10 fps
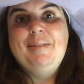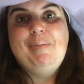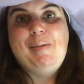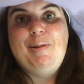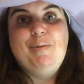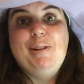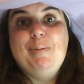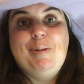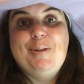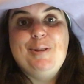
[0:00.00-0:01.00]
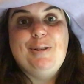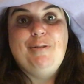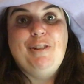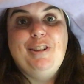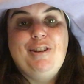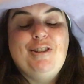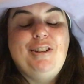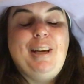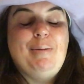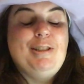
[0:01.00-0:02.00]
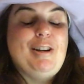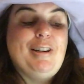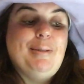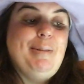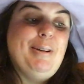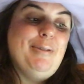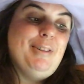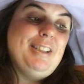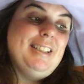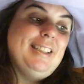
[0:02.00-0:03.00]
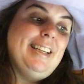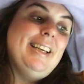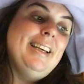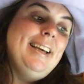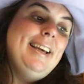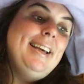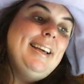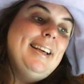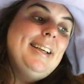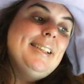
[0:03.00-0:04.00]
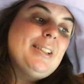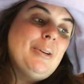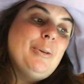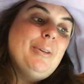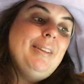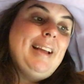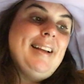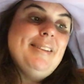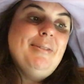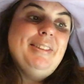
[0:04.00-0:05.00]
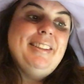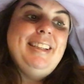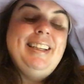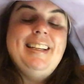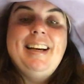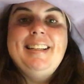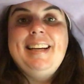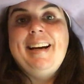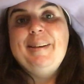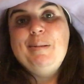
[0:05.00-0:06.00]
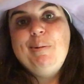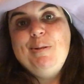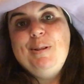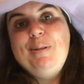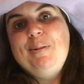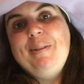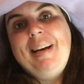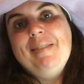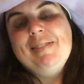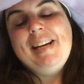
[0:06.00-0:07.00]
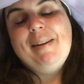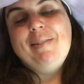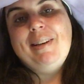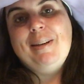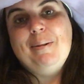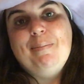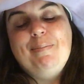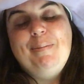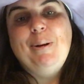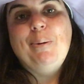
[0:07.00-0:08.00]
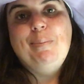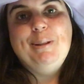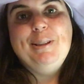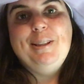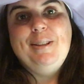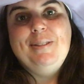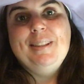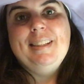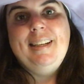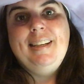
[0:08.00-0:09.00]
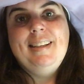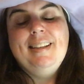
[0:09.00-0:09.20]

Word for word: maybe reupholster furniture like we talked about recently. So that's a really neat idea. I suppose you don't have to have it in a notebook. You could